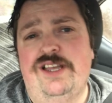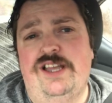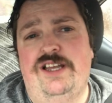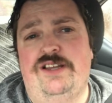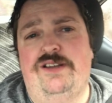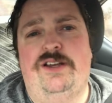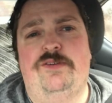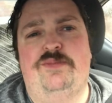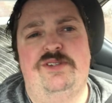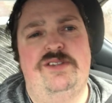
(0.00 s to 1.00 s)
uh,
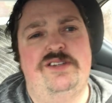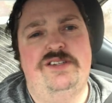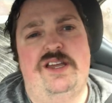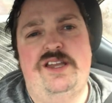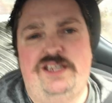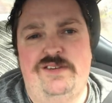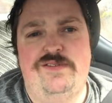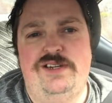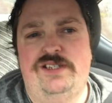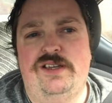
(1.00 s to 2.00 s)
hoping that I can
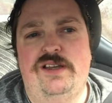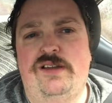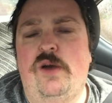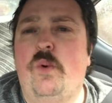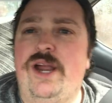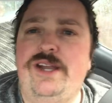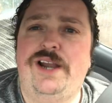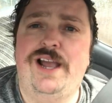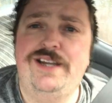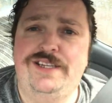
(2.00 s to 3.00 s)
reach a, a
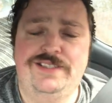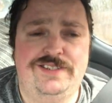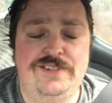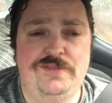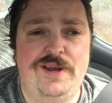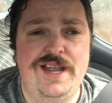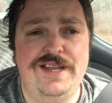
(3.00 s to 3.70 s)
wider audience this way.